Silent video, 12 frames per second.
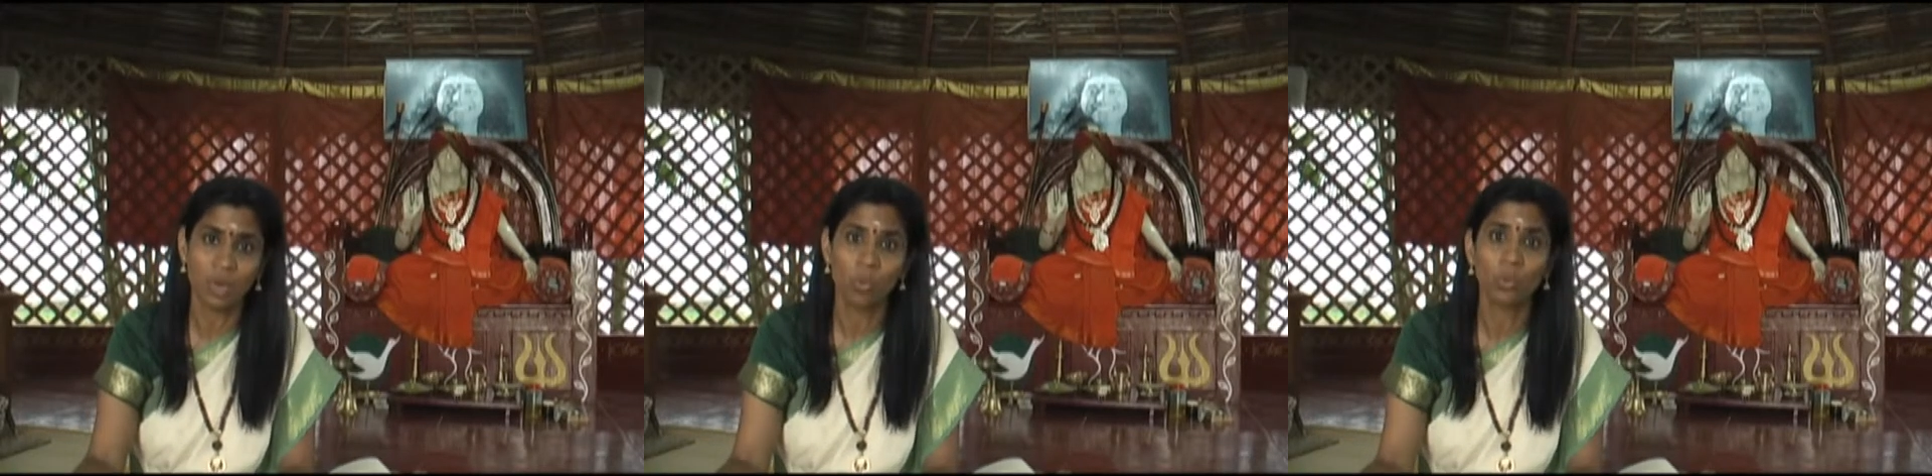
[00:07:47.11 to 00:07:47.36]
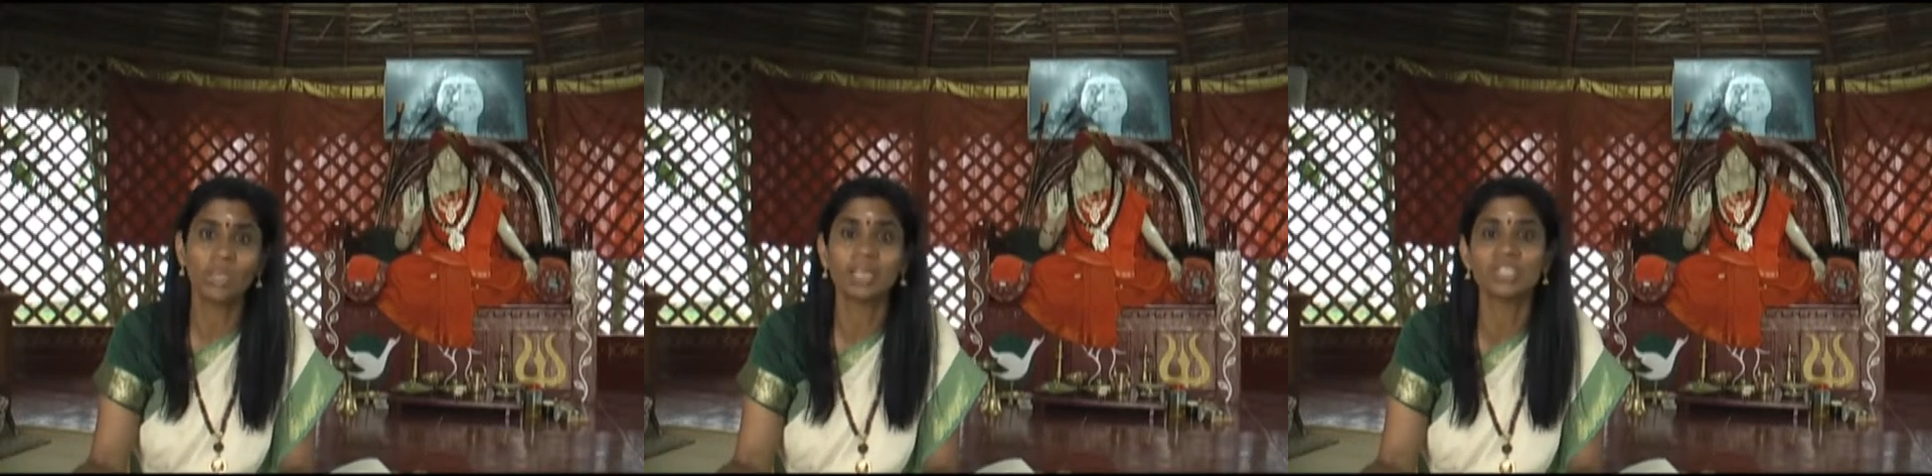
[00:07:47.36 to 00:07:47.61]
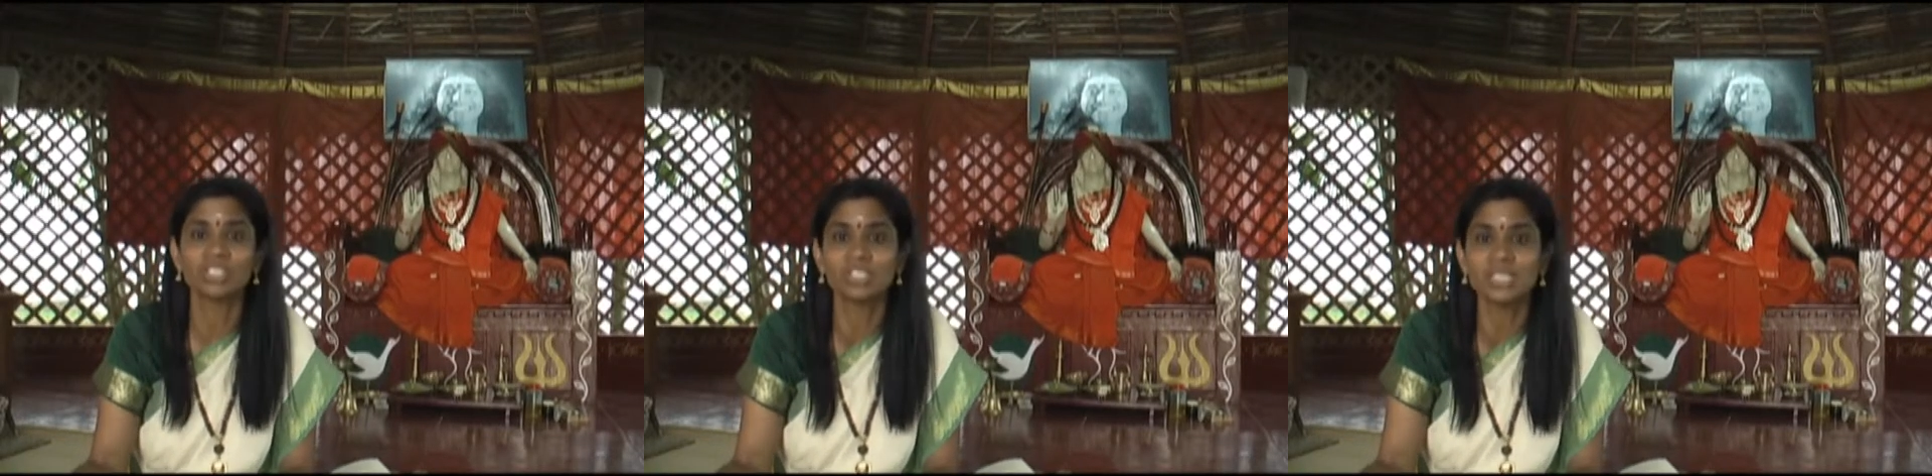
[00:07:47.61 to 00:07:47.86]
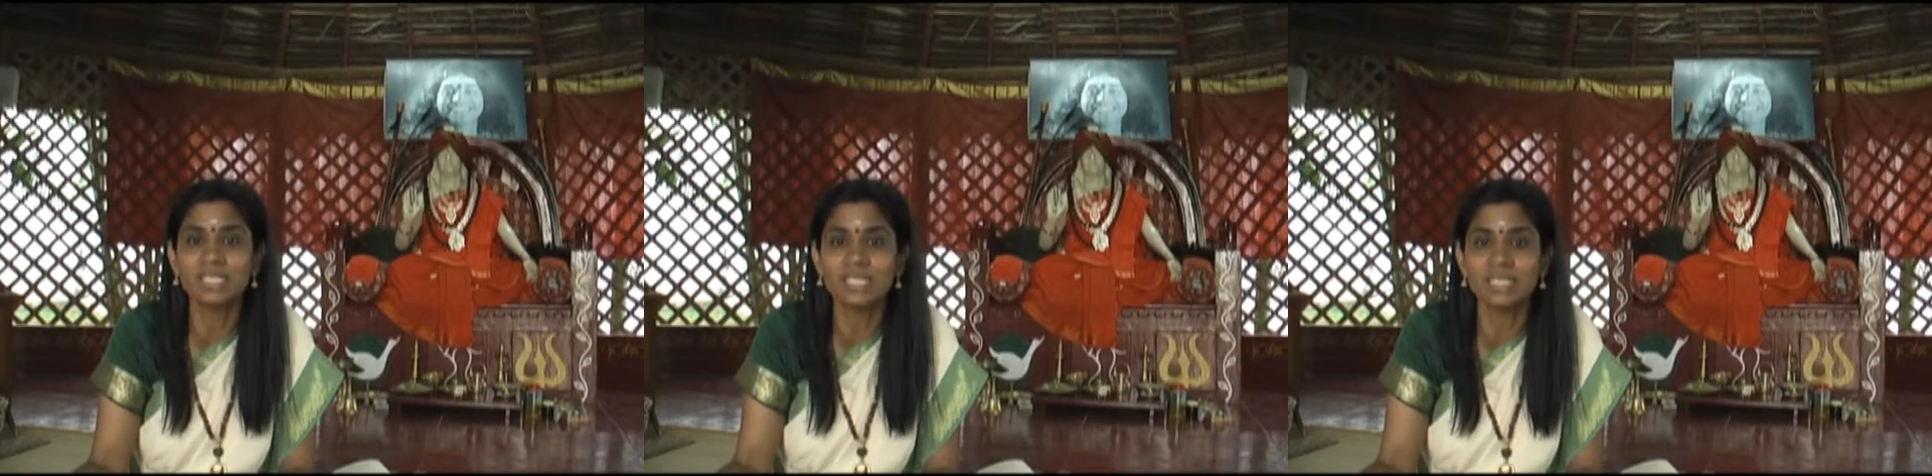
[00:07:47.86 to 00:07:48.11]
We can
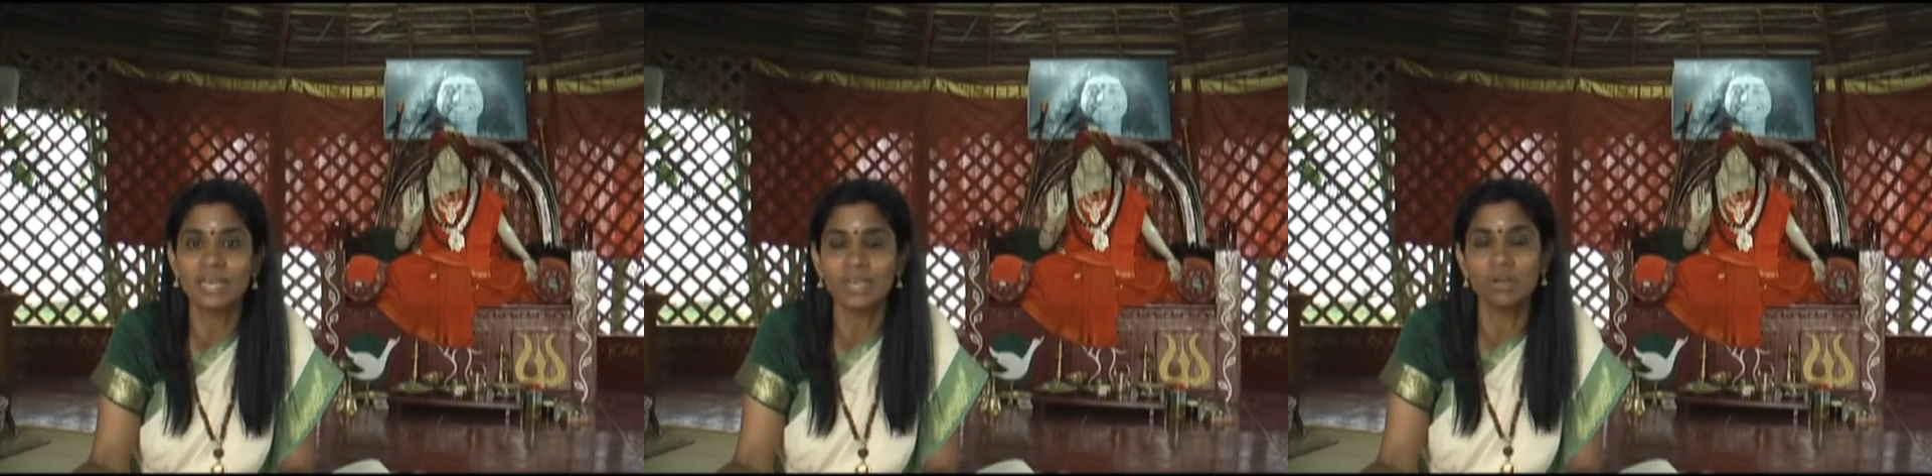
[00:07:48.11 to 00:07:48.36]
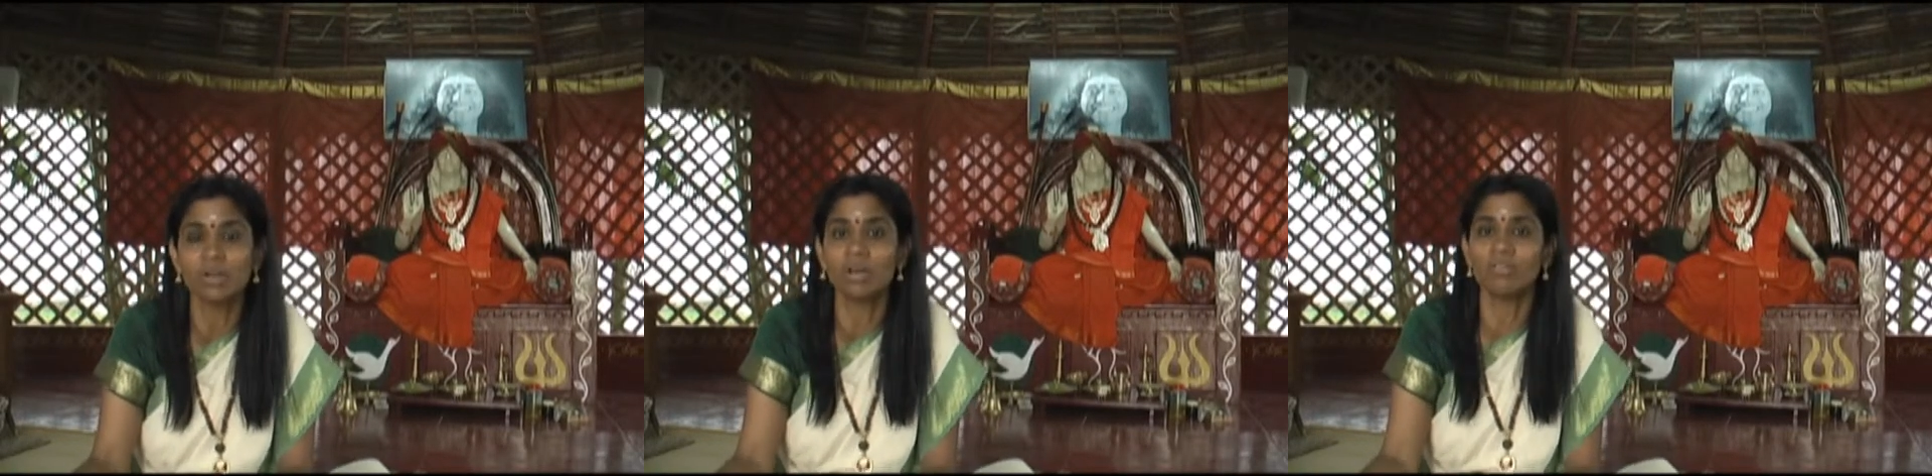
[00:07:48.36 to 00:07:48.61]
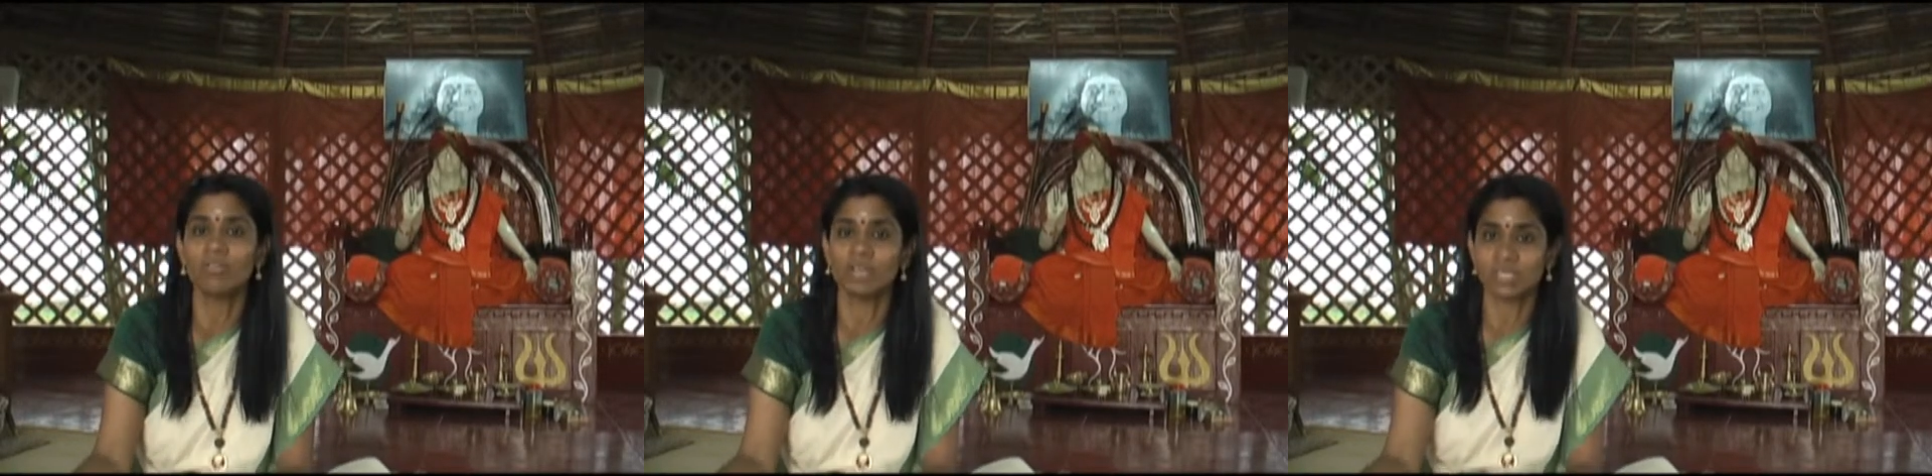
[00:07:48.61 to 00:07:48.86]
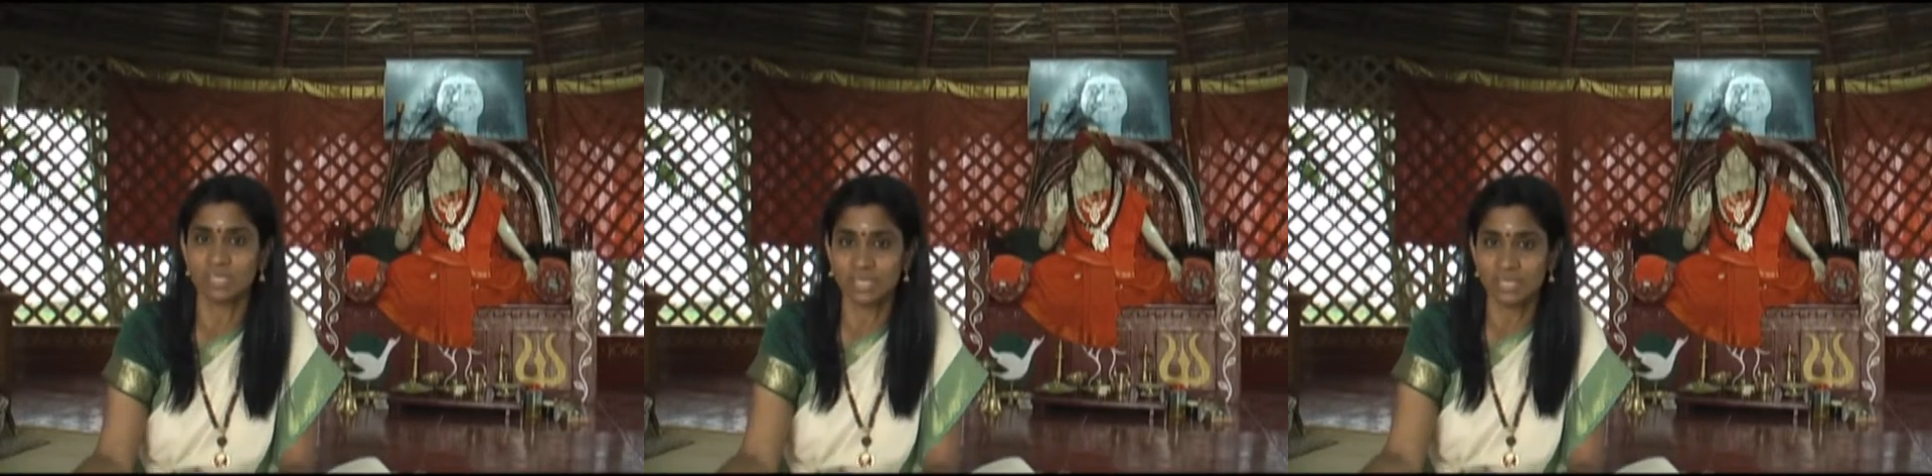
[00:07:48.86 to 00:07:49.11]
just get out of our
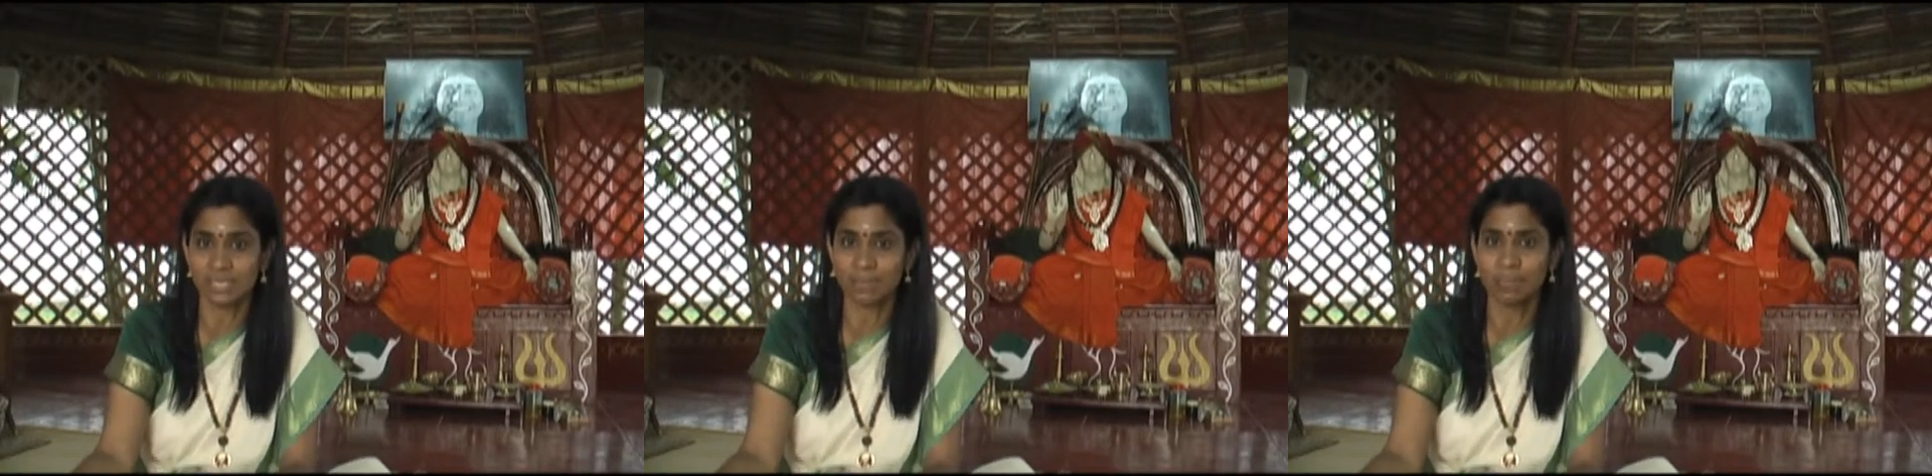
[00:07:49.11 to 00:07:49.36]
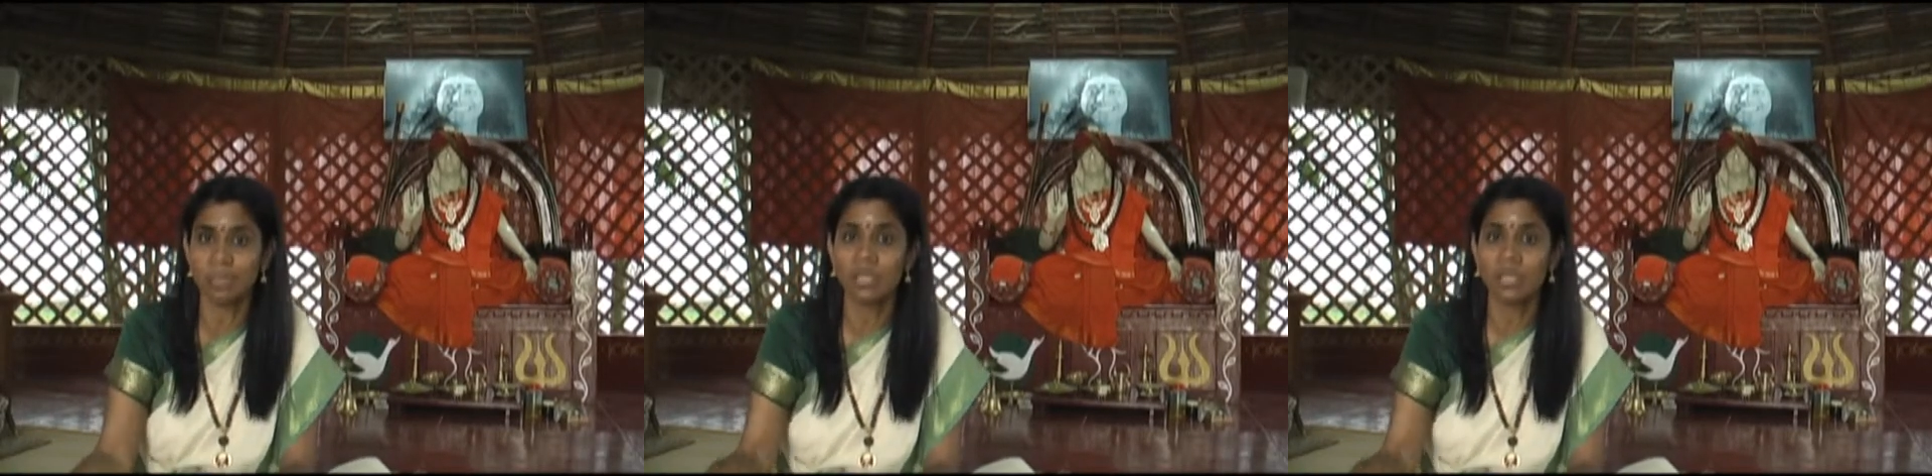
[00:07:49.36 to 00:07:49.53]
system